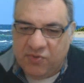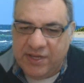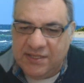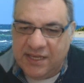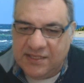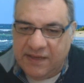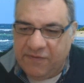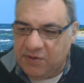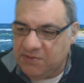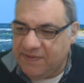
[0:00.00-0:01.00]
Queen takes
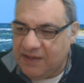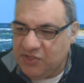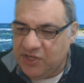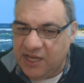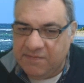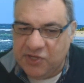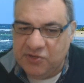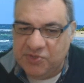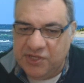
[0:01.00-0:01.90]
e4 is without check. Bishop